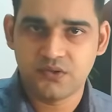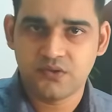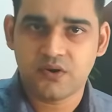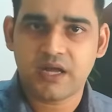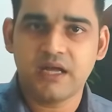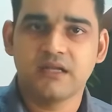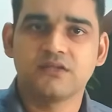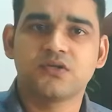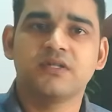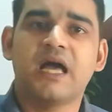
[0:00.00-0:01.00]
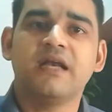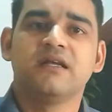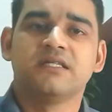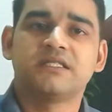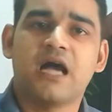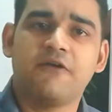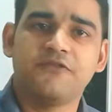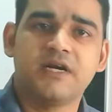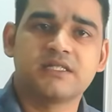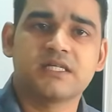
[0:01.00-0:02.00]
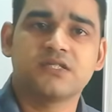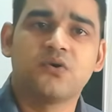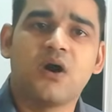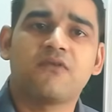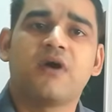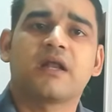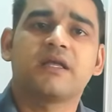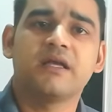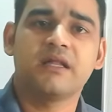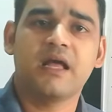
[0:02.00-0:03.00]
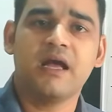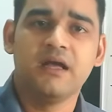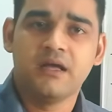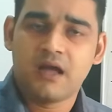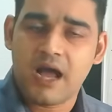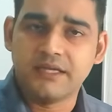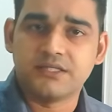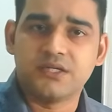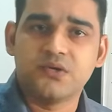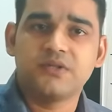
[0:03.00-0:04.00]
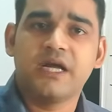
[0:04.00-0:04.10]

Okay, so that staff nurses who are working in a ICU,